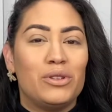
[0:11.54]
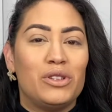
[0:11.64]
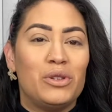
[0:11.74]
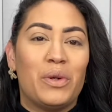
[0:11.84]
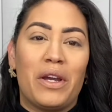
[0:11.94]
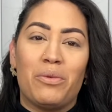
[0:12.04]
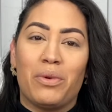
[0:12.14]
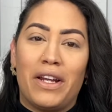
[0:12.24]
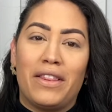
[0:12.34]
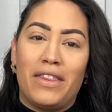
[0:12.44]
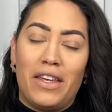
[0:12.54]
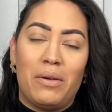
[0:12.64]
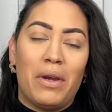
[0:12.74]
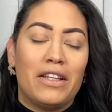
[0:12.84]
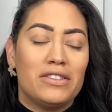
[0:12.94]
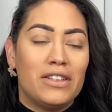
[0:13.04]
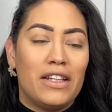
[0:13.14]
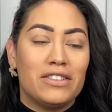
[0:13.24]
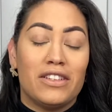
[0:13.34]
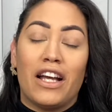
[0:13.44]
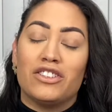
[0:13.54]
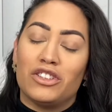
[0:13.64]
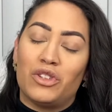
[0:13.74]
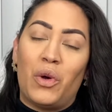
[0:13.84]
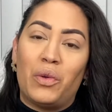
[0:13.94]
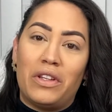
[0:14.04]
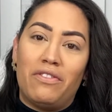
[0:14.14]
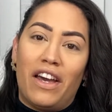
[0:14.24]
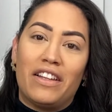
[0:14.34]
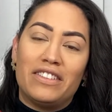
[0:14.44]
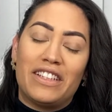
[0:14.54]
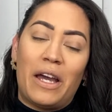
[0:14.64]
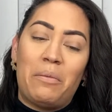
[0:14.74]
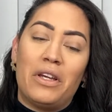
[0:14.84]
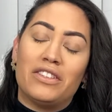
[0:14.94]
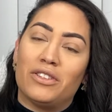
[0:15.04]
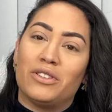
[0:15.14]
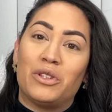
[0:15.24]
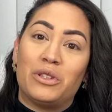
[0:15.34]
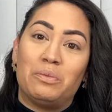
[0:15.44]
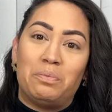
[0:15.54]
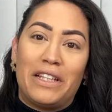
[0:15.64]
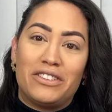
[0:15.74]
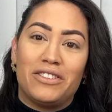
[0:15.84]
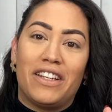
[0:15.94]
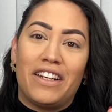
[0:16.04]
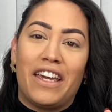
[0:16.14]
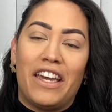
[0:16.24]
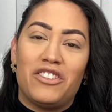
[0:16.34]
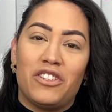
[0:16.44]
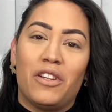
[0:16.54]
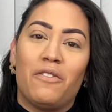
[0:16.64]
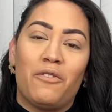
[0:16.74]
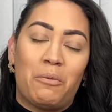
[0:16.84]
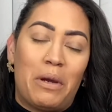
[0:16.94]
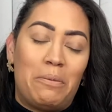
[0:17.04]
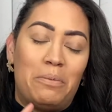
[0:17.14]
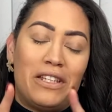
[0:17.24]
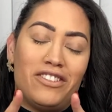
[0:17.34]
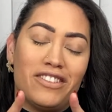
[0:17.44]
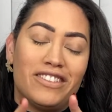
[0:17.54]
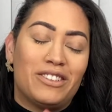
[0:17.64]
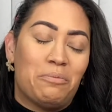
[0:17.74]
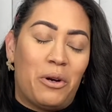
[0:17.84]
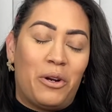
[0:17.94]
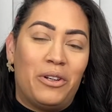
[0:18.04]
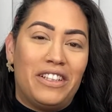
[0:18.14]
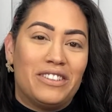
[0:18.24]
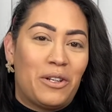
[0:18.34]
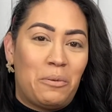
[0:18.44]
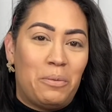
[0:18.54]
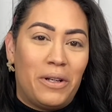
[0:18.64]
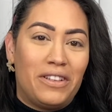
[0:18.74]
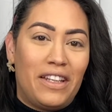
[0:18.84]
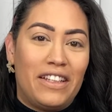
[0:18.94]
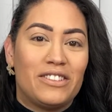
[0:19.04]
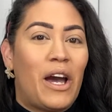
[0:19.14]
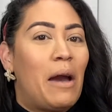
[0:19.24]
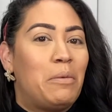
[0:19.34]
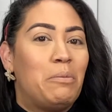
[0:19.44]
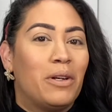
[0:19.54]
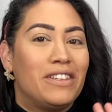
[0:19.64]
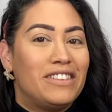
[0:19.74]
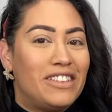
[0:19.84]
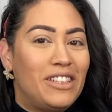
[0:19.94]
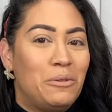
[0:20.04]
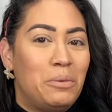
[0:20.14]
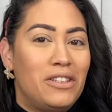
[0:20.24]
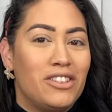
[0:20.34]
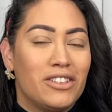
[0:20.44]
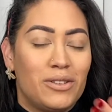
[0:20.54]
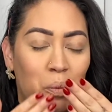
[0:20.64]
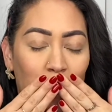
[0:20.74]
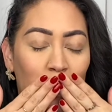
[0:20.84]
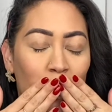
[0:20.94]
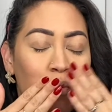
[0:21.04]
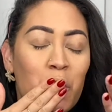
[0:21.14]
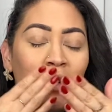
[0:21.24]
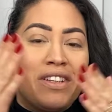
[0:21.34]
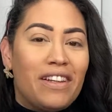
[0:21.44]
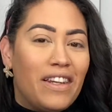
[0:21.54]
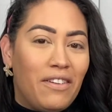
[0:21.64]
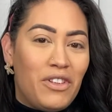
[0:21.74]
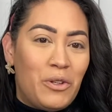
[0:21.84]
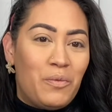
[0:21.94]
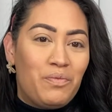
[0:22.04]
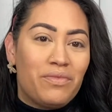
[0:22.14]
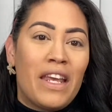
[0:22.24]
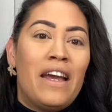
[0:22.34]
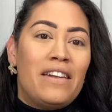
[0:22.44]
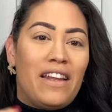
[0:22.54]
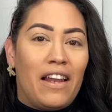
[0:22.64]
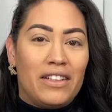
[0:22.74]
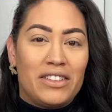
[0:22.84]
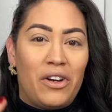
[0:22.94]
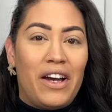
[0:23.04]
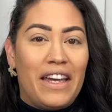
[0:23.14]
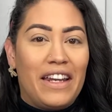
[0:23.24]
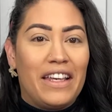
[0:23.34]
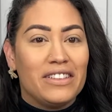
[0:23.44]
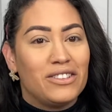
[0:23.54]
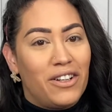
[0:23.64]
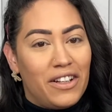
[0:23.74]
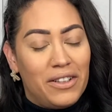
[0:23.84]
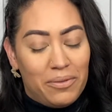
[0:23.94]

to do a red theme, and today's not just only Valentine, it's also a special dedication for my Peaches. Tomorrow is her birthday, so happy birthday to you, Peaches. Love you. Now let's go ahead and get started.